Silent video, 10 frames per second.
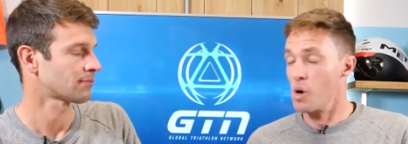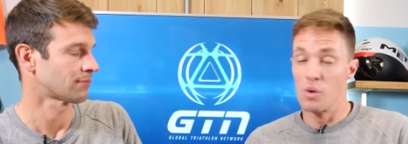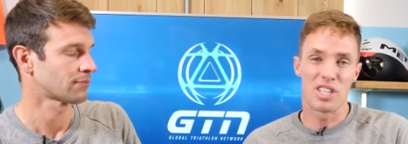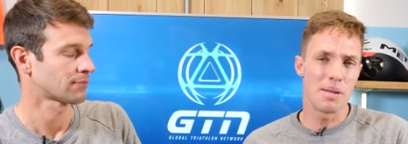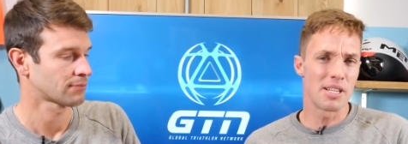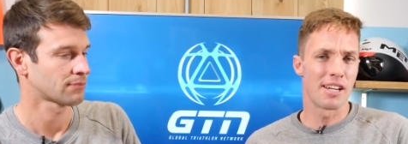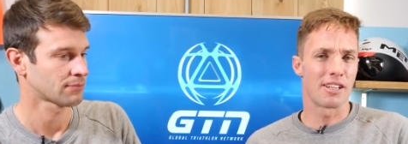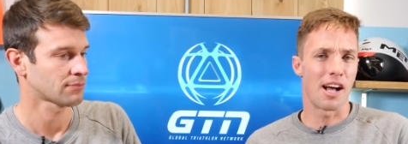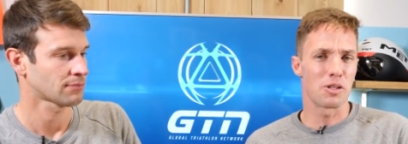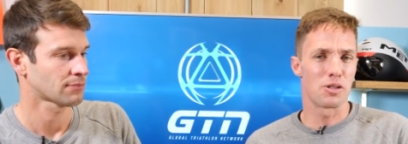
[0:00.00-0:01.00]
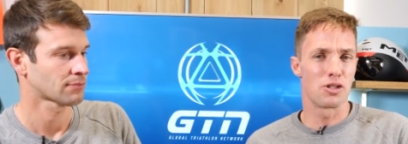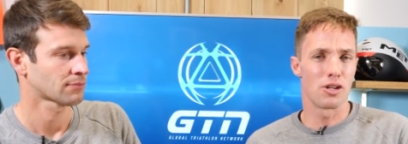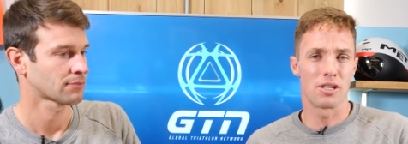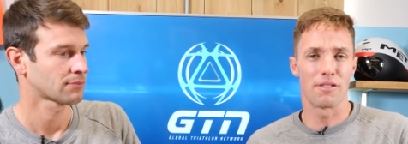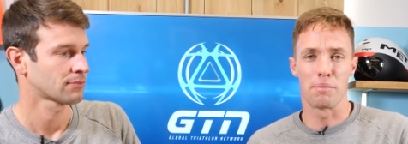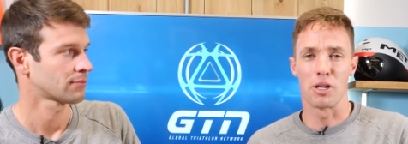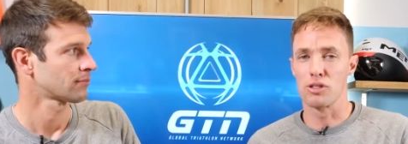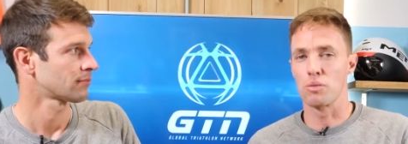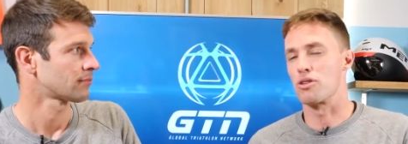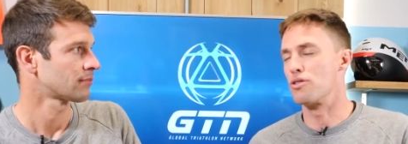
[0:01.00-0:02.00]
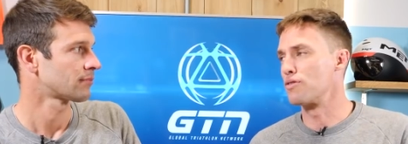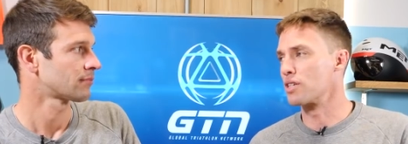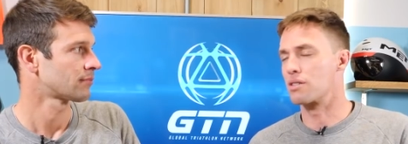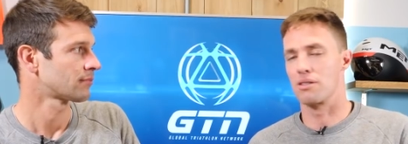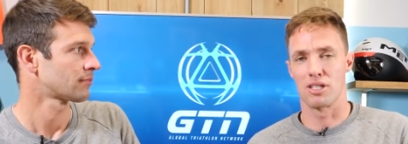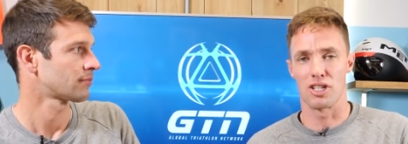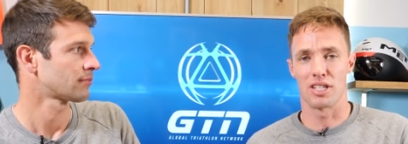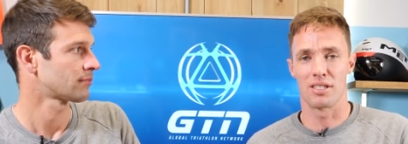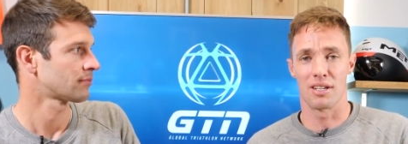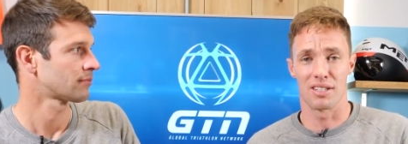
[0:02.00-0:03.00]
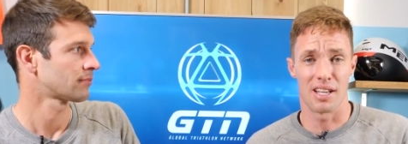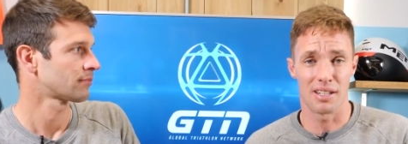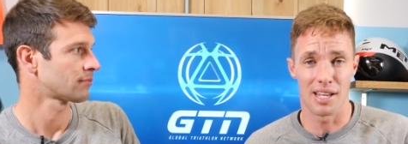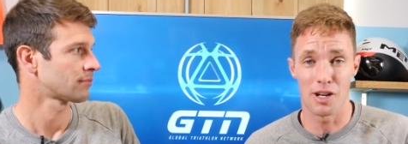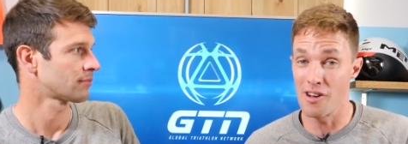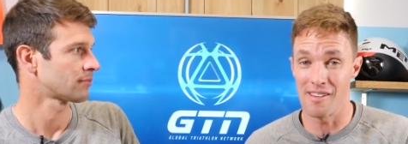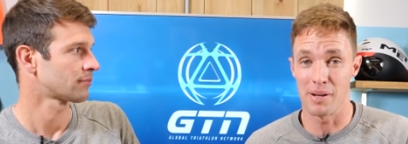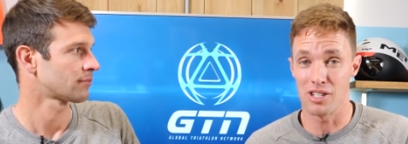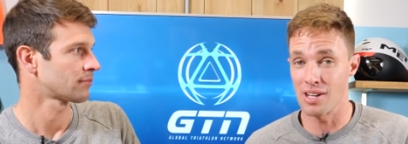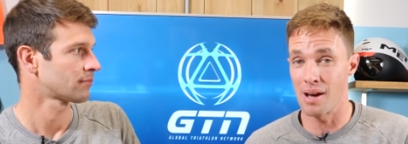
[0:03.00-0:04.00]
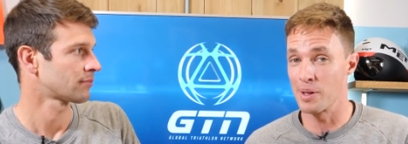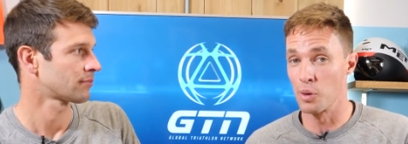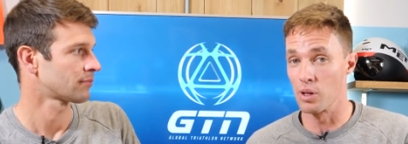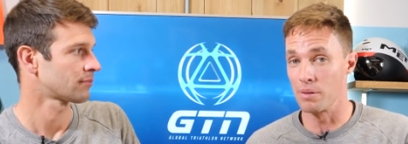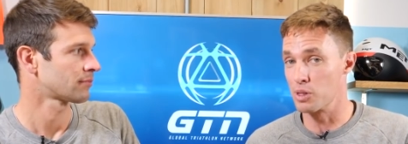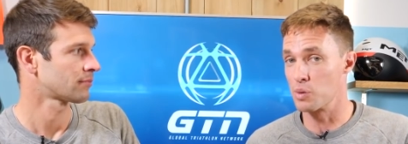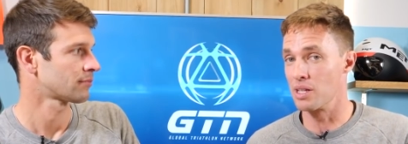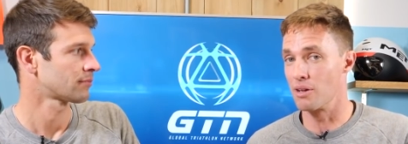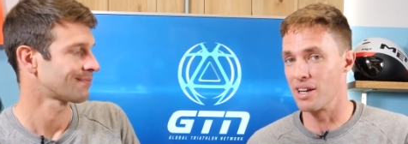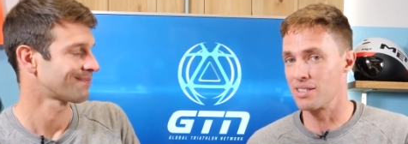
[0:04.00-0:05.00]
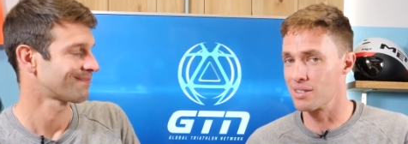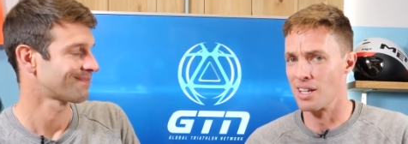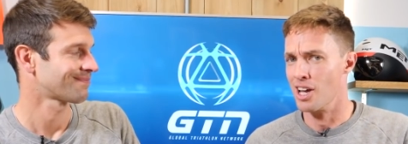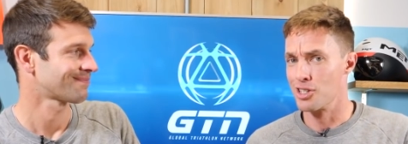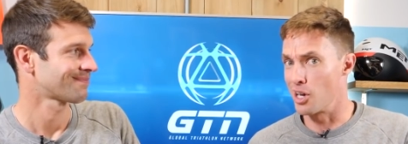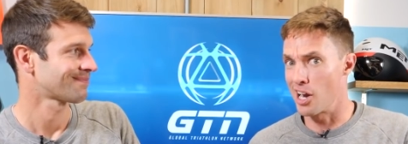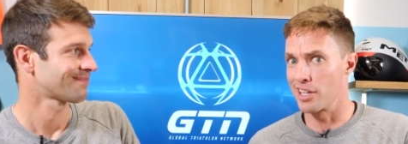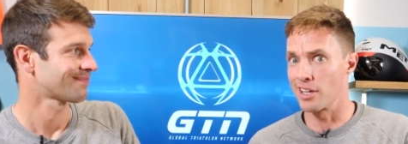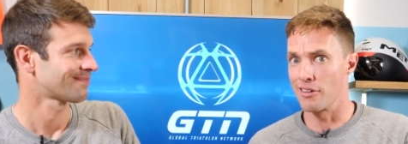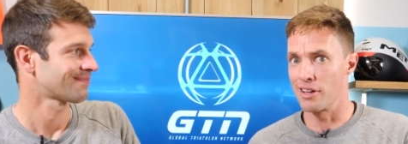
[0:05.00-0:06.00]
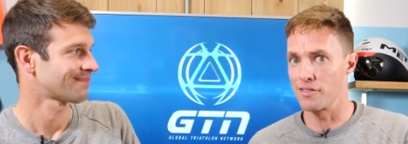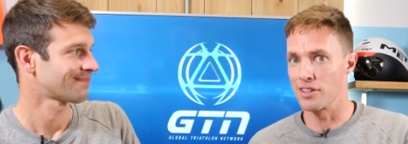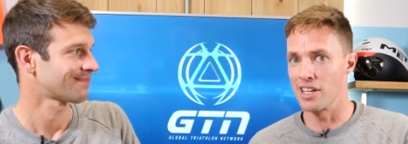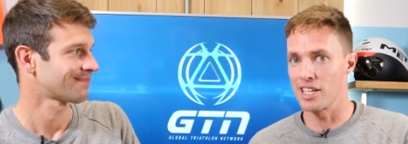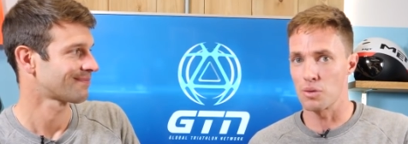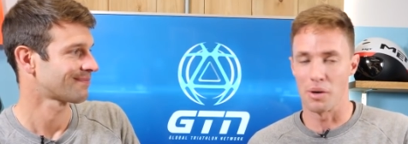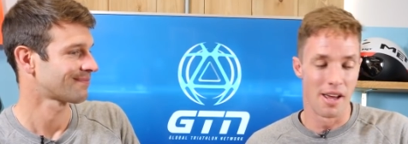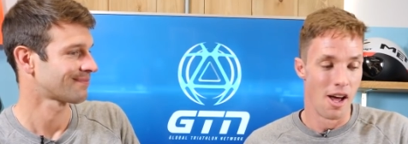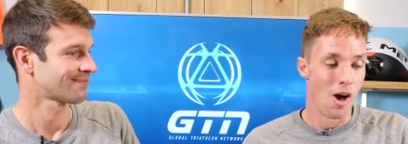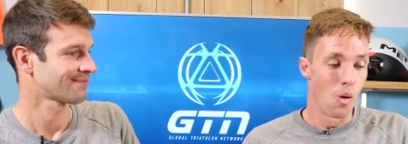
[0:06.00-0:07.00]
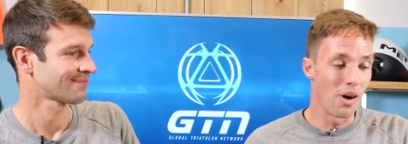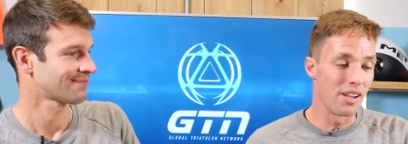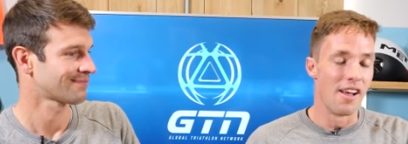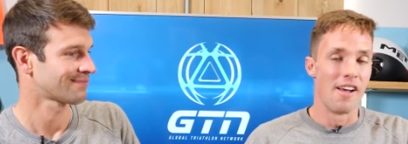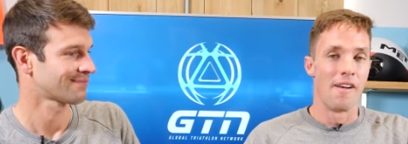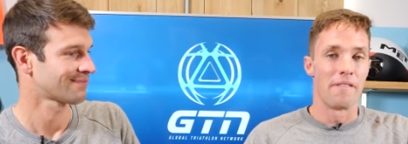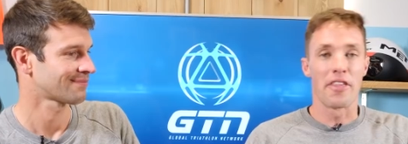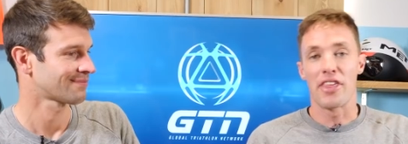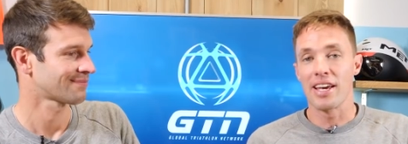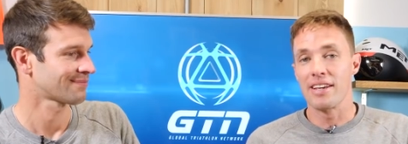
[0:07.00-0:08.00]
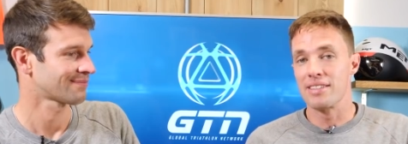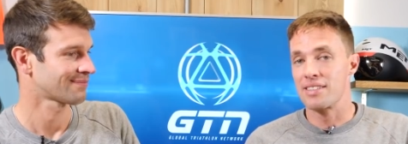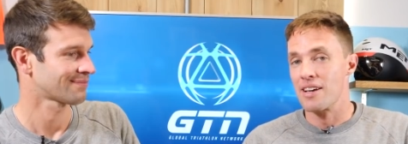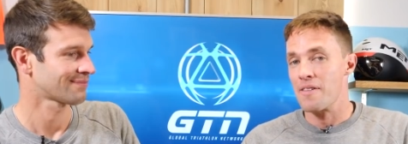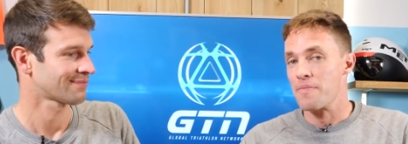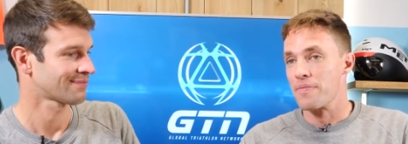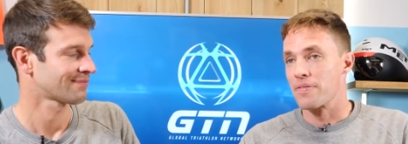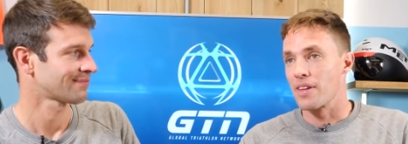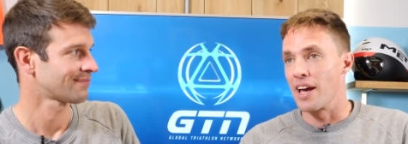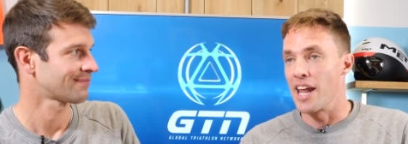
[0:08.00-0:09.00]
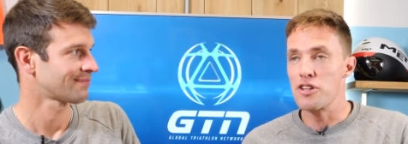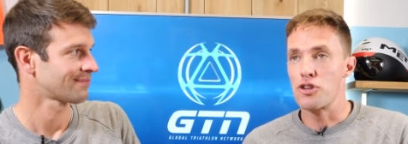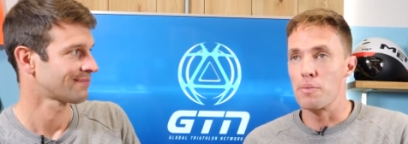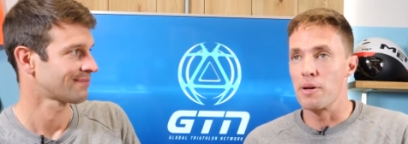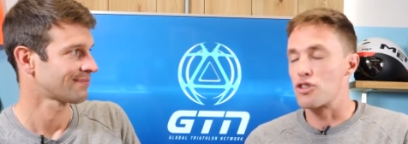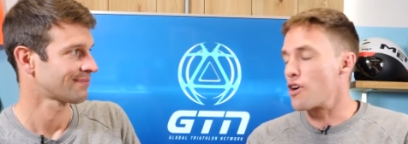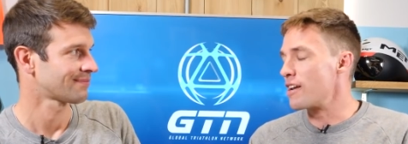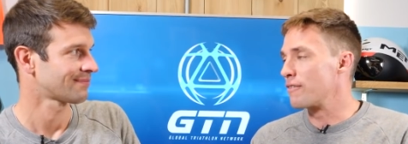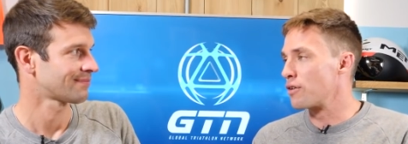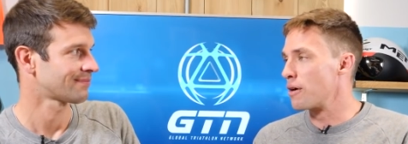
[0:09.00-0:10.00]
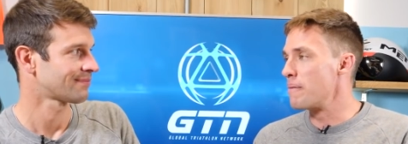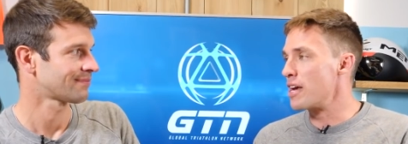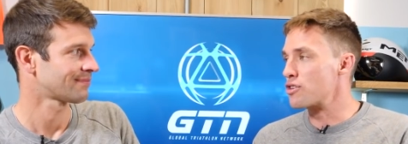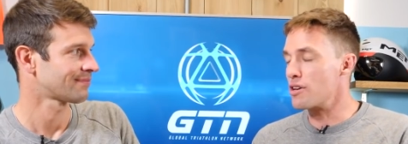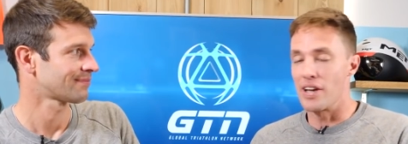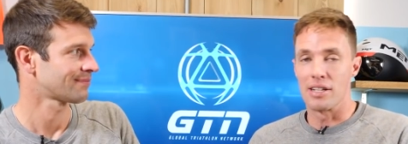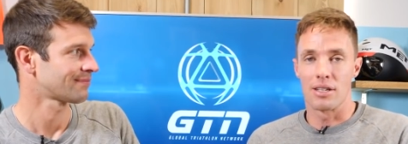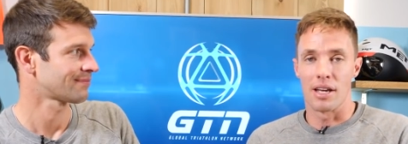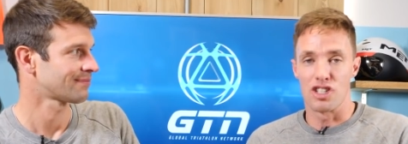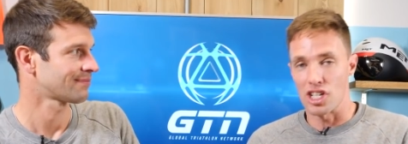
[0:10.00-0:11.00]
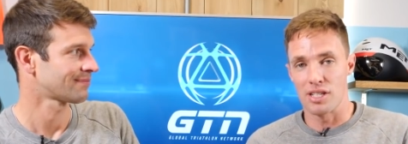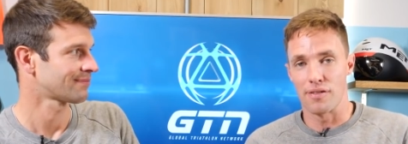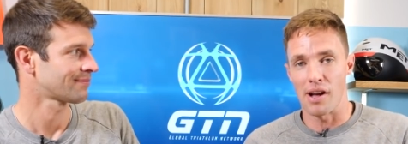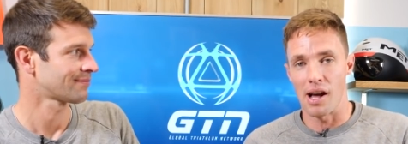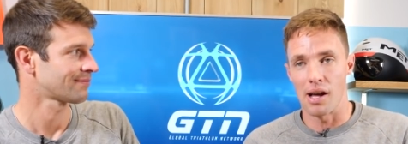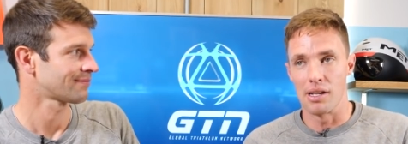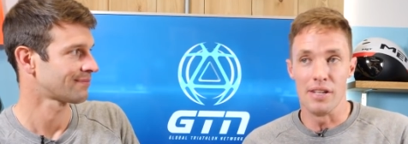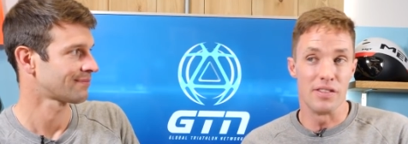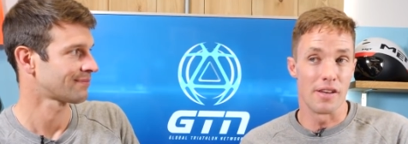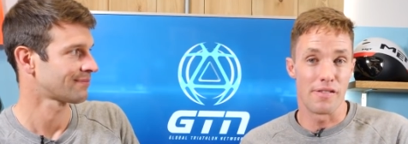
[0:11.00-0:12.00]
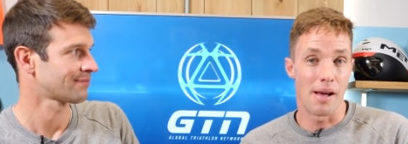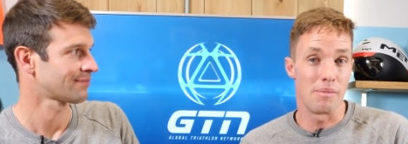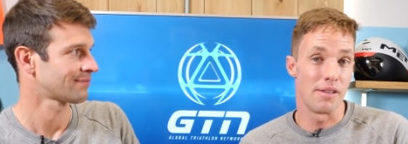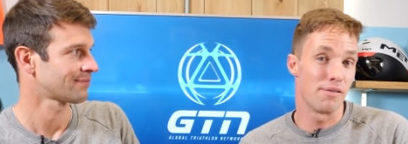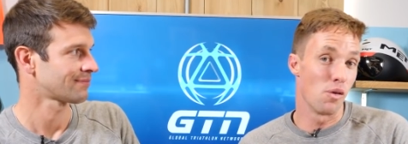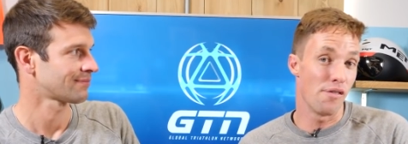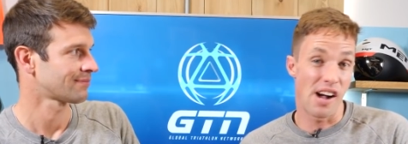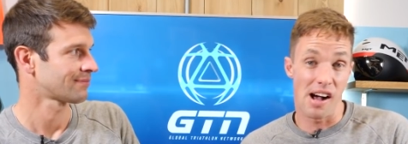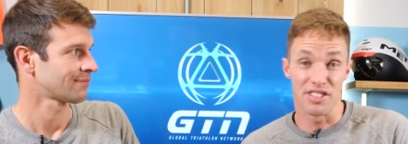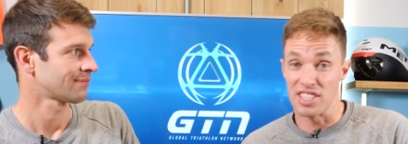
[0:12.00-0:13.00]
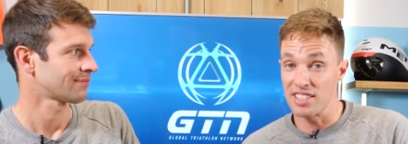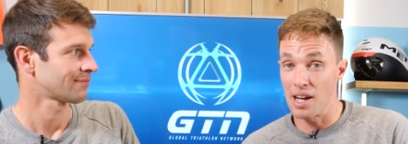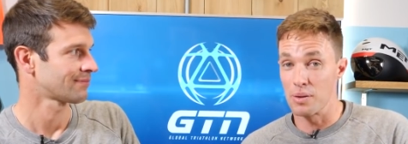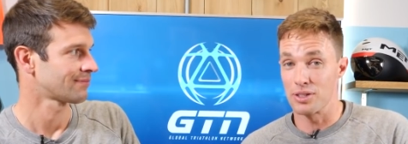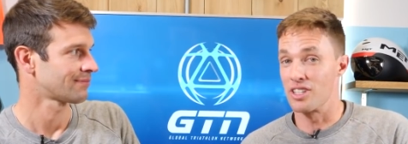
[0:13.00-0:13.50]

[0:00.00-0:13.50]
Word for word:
Speaker 1: Which seems a little counterintuitive because what you've just suggested is that they don't have much time at all in between their races, so how do they get ready for the next one? Well, the thing is, an age grouper training for a major event can justify leaving their family for five, six hours